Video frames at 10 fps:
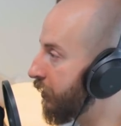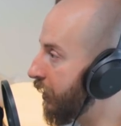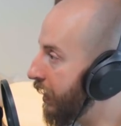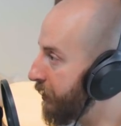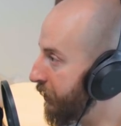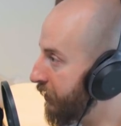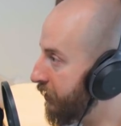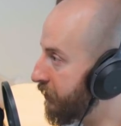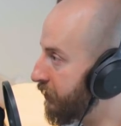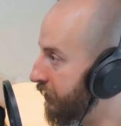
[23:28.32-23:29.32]
the guy made
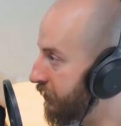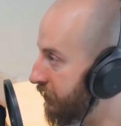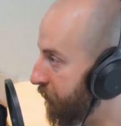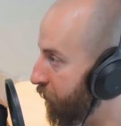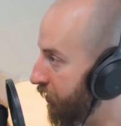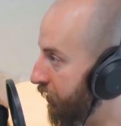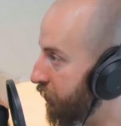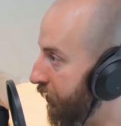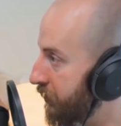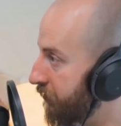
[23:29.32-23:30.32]
the tea ceremony
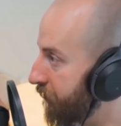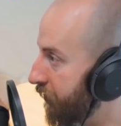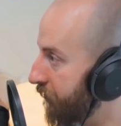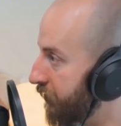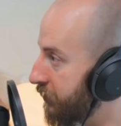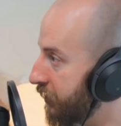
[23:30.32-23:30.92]
twice in front of us.